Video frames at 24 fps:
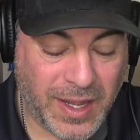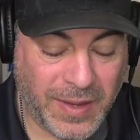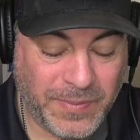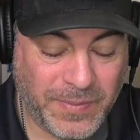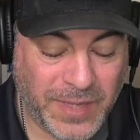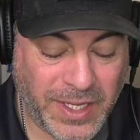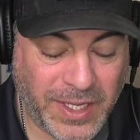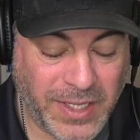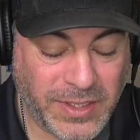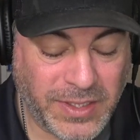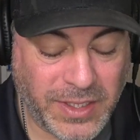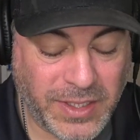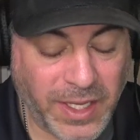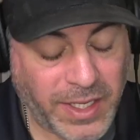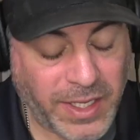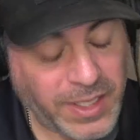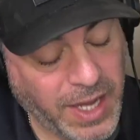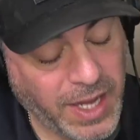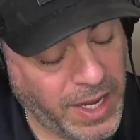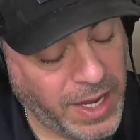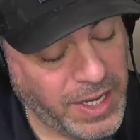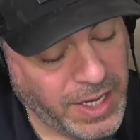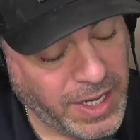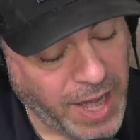He's like,
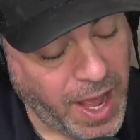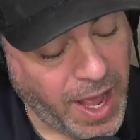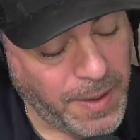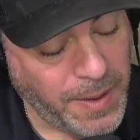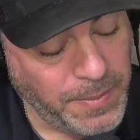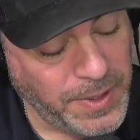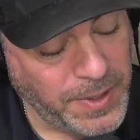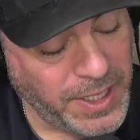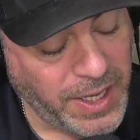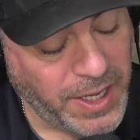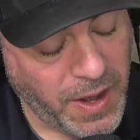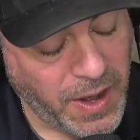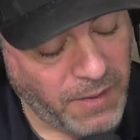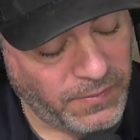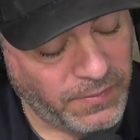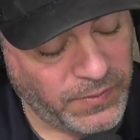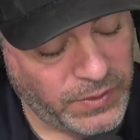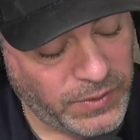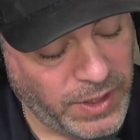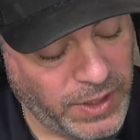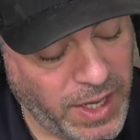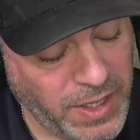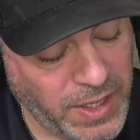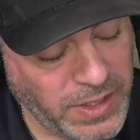now you got to be careful
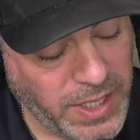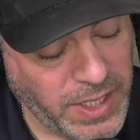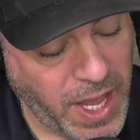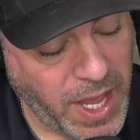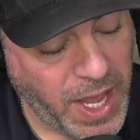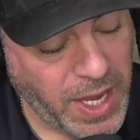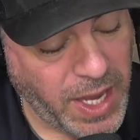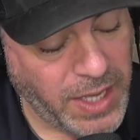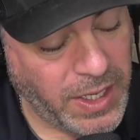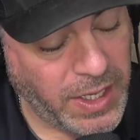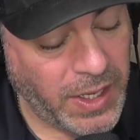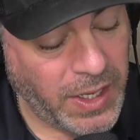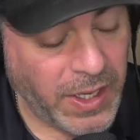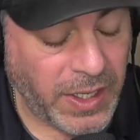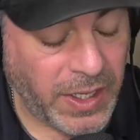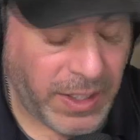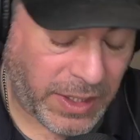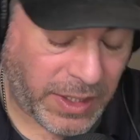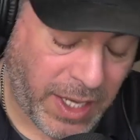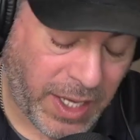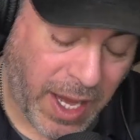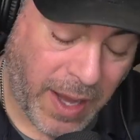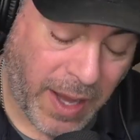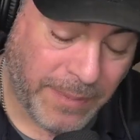now, Dad.
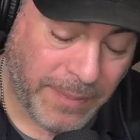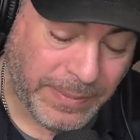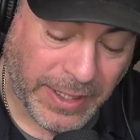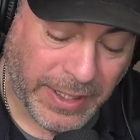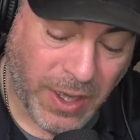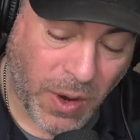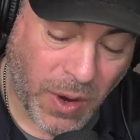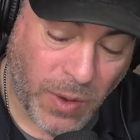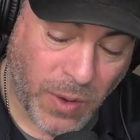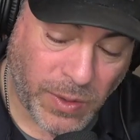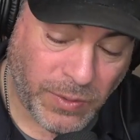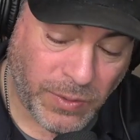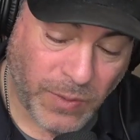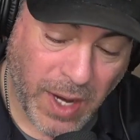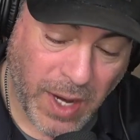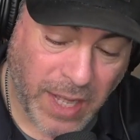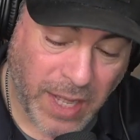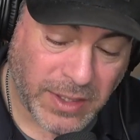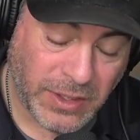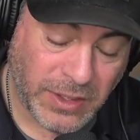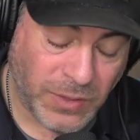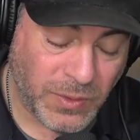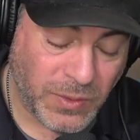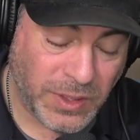Can't be going
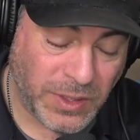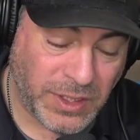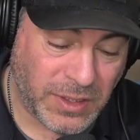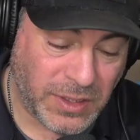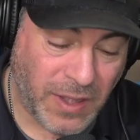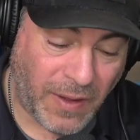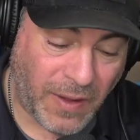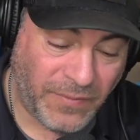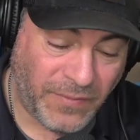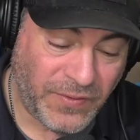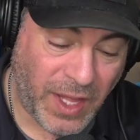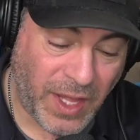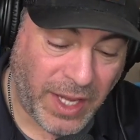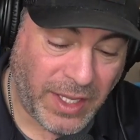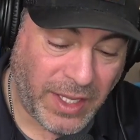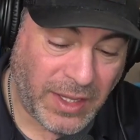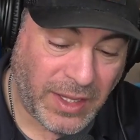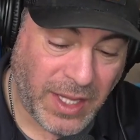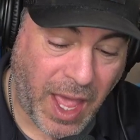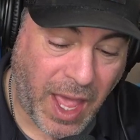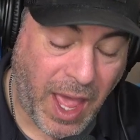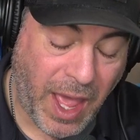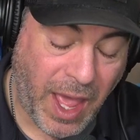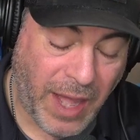around doing stuff like
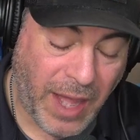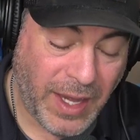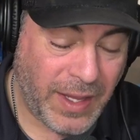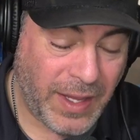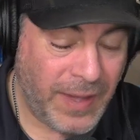that.